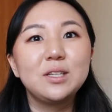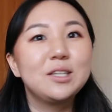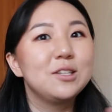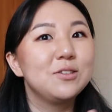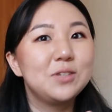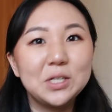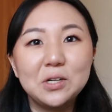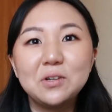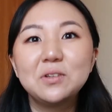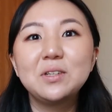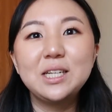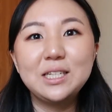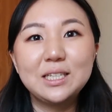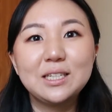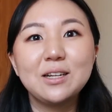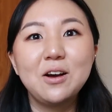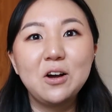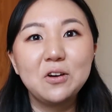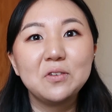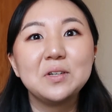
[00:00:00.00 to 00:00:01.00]
You don't need
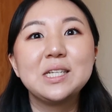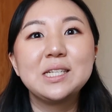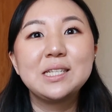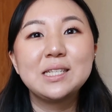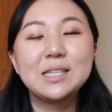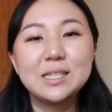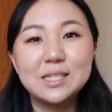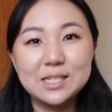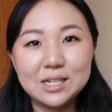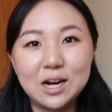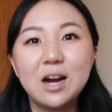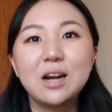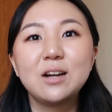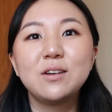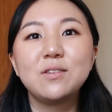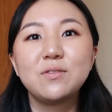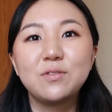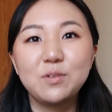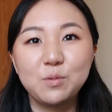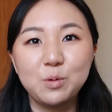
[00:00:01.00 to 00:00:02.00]
to always
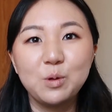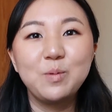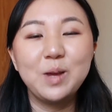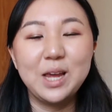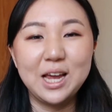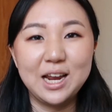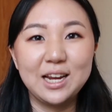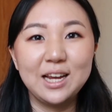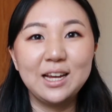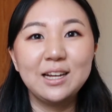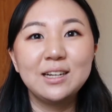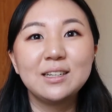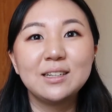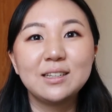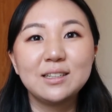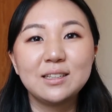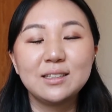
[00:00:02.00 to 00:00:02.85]
start from the beginning.